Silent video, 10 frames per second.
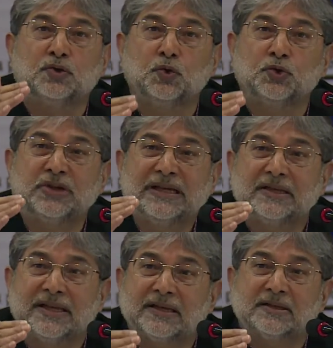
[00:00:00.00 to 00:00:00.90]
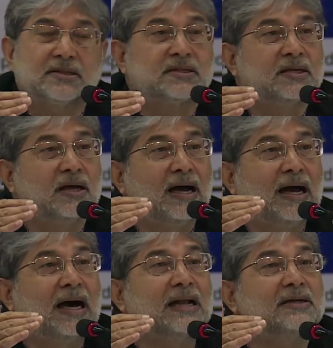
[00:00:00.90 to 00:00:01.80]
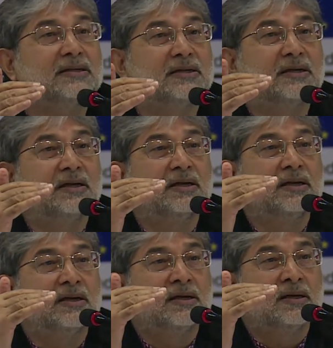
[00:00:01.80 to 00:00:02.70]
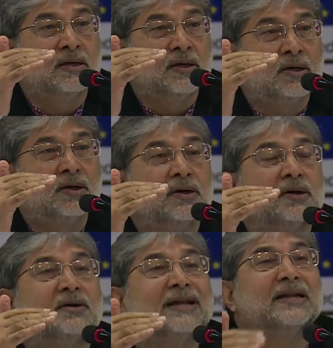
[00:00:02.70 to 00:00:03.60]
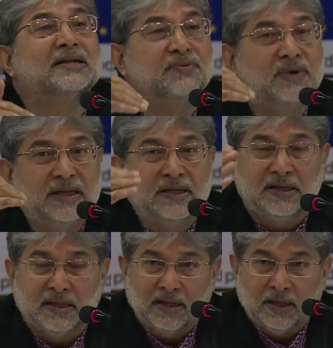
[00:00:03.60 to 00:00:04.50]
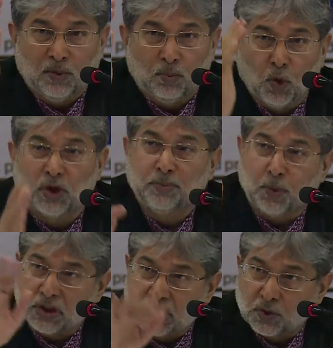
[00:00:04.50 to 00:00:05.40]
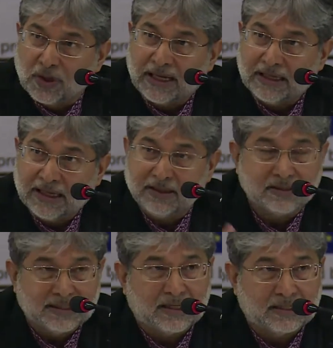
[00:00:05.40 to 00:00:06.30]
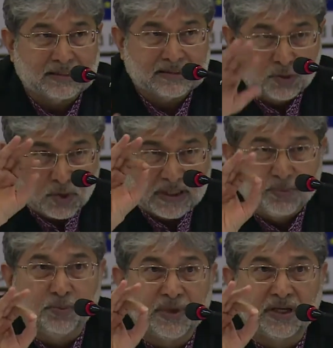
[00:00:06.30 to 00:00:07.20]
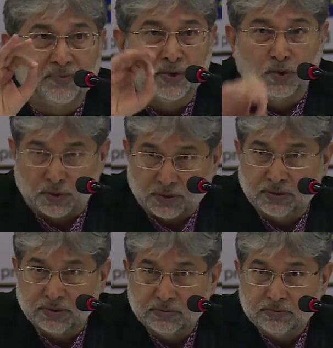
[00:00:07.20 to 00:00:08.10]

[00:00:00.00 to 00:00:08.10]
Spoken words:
2-3 things are relatively more important to highlight than others. So let me begin with those.